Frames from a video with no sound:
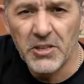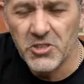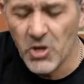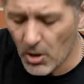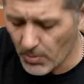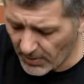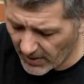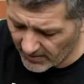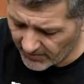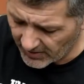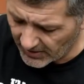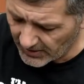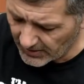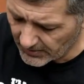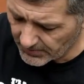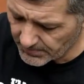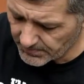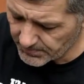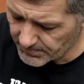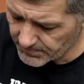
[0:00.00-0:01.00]
top heavy,
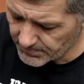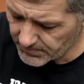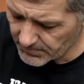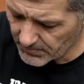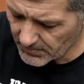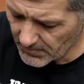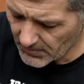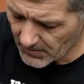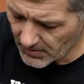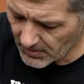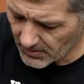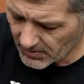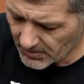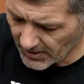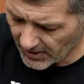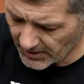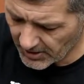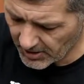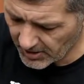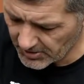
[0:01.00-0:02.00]

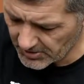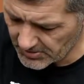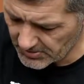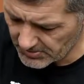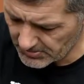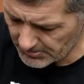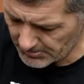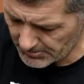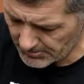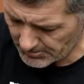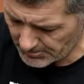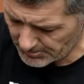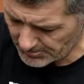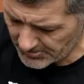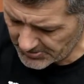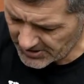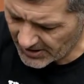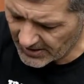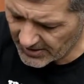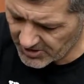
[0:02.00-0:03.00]
then you can
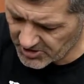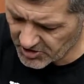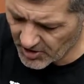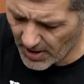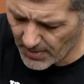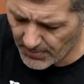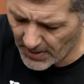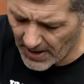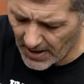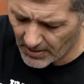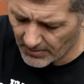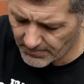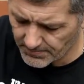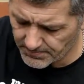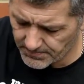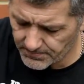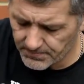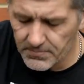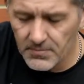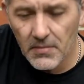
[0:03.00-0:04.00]
take the strap out
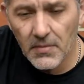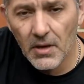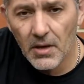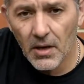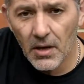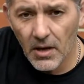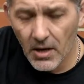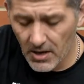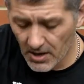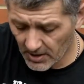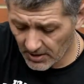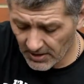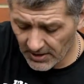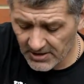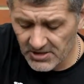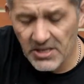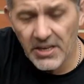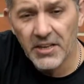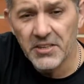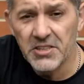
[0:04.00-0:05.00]
and
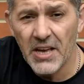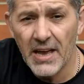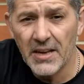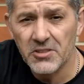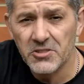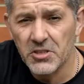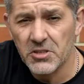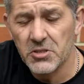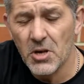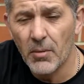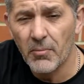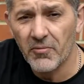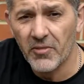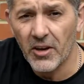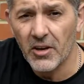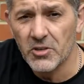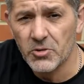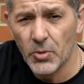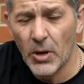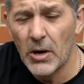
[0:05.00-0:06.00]
actually attach the top bit
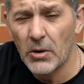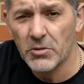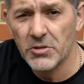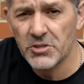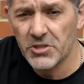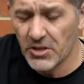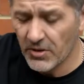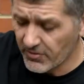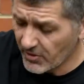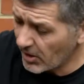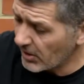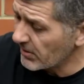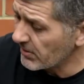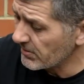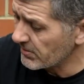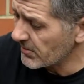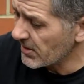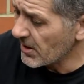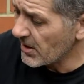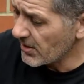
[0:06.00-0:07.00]
as well. So you've got
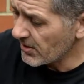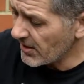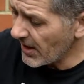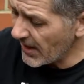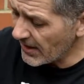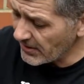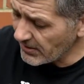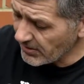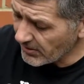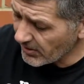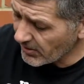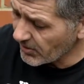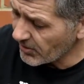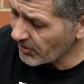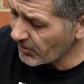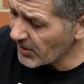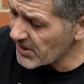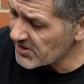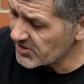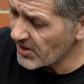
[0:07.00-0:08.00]
then
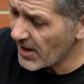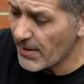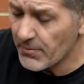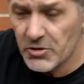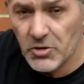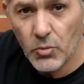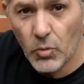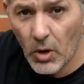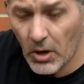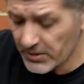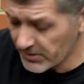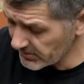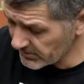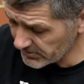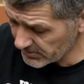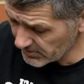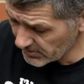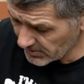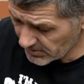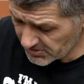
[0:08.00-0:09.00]
3 straps, 1,
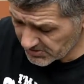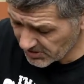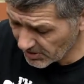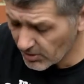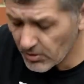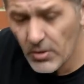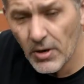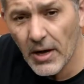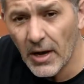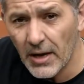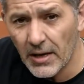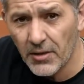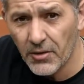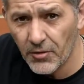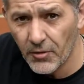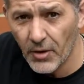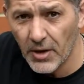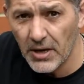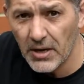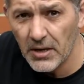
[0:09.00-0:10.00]
2 and
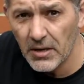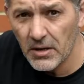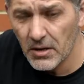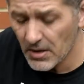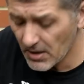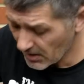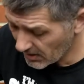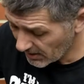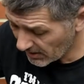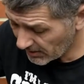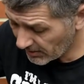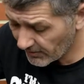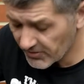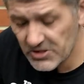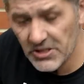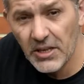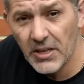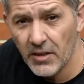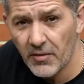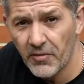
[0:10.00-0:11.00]
3, and
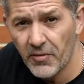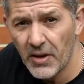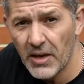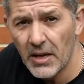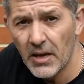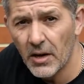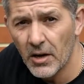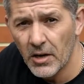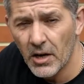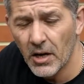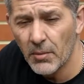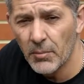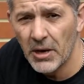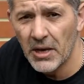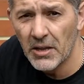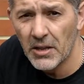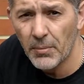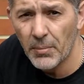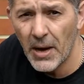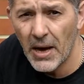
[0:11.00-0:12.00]
obviously the feet are going to be
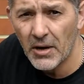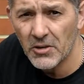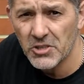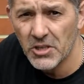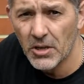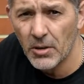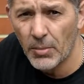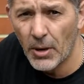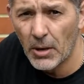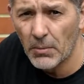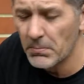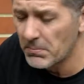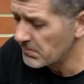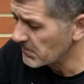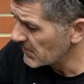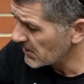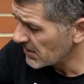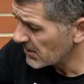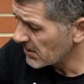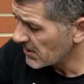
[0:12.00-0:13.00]
in the pouch at the bottom,
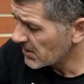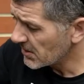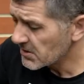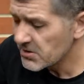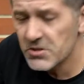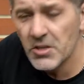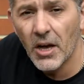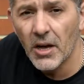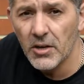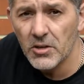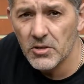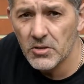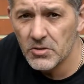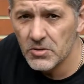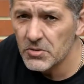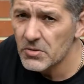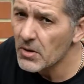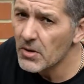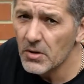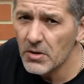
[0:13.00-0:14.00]
so
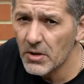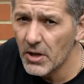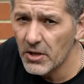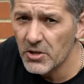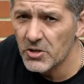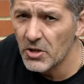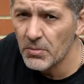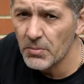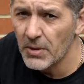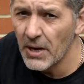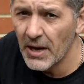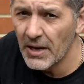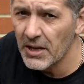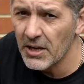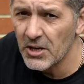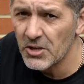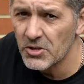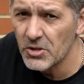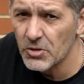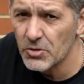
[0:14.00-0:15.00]
there shouldn't be any
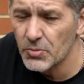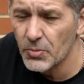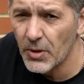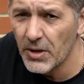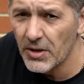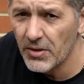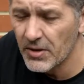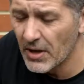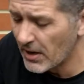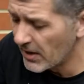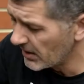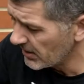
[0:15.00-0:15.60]
issues with